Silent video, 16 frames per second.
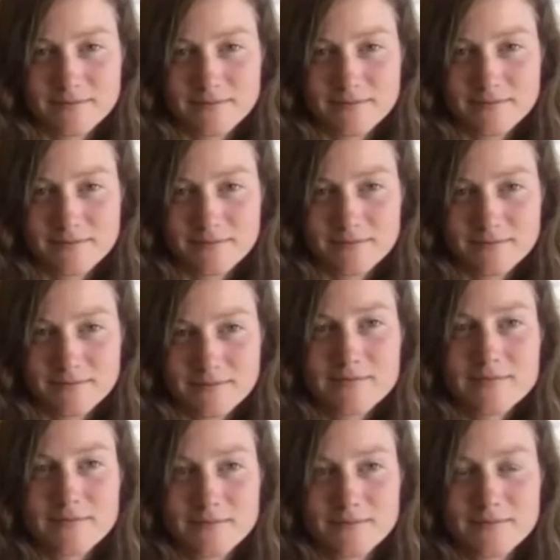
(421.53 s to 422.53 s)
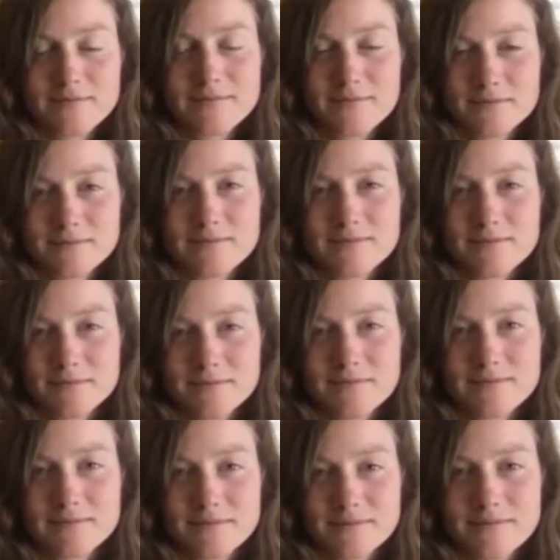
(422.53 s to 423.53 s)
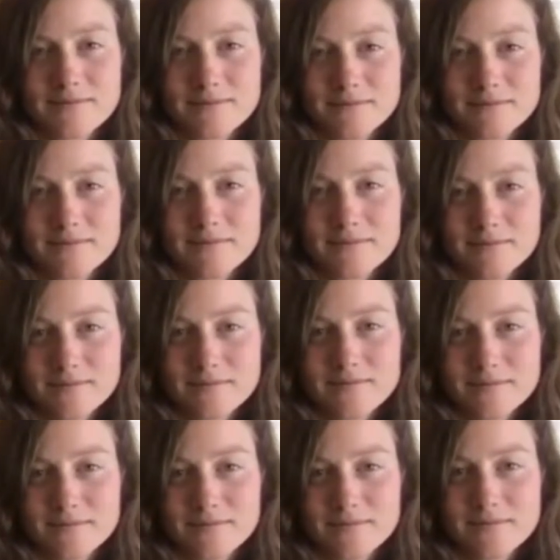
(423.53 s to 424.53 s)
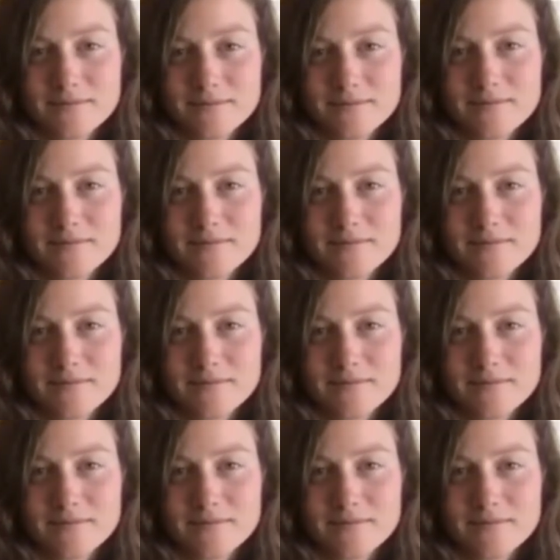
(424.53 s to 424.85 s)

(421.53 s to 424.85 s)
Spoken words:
(not speaking)